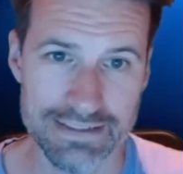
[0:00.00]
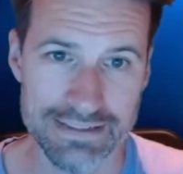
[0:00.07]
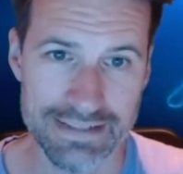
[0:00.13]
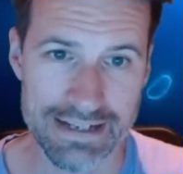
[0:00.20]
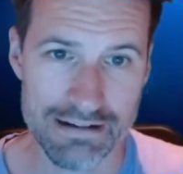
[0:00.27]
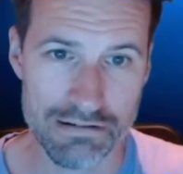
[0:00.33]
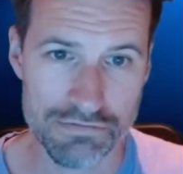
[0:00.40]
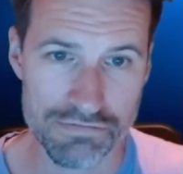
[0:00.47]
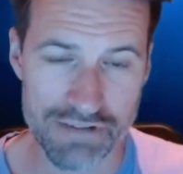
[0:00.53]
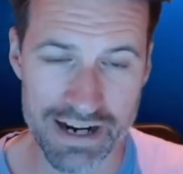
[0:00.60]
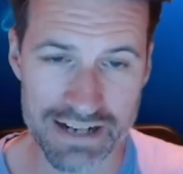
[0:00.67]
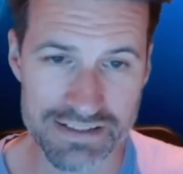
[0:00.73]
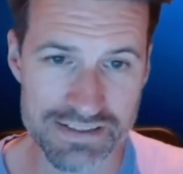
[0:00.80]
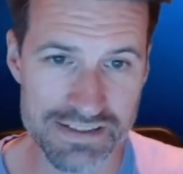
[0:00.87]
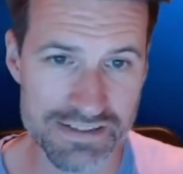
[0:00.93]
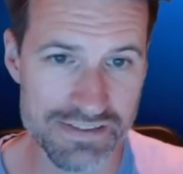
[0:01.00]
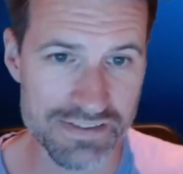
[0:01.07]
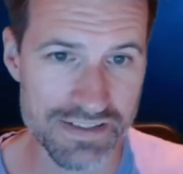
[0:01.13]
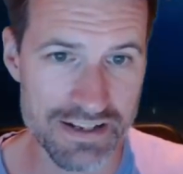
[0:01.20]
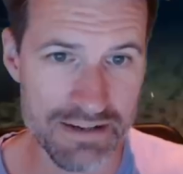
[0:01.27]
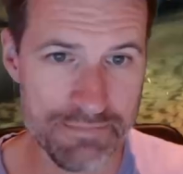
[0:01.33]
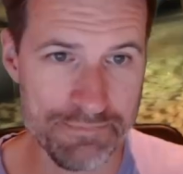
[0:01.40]
Now I've wrecked his
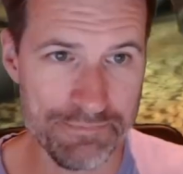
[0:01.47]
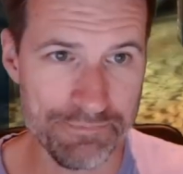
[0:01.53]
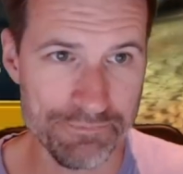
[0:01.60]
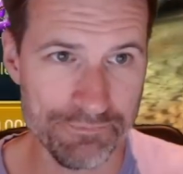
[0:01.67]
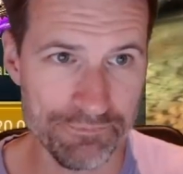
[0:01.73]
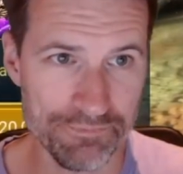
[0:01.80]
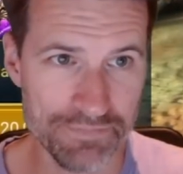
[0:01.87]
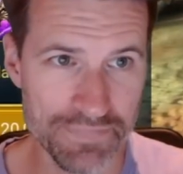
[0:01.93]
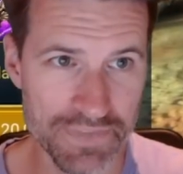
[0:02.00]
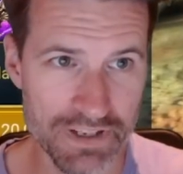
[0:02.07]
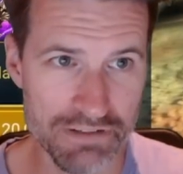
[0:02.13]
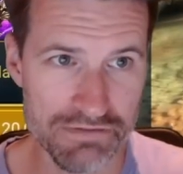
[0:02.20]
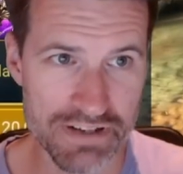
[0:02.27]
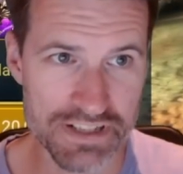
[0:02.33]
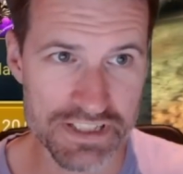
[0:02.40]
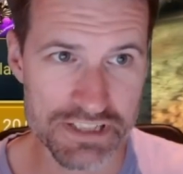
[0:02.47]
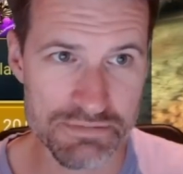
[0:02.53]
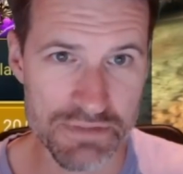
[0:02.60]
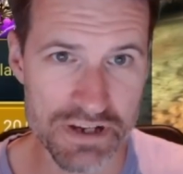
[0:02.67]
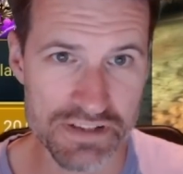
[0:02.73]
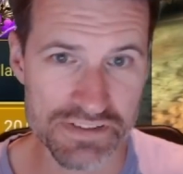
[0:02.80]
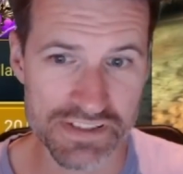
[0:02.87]

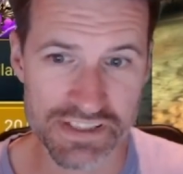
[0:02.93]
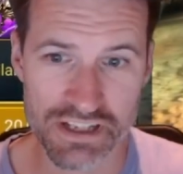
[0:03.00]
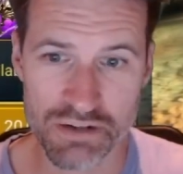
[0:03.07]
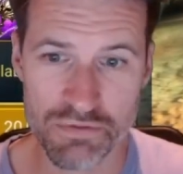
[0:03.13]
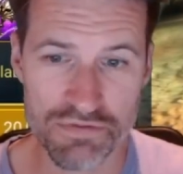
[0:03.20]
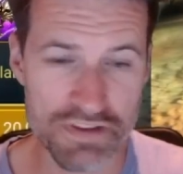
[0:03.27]
mercy. I don't know if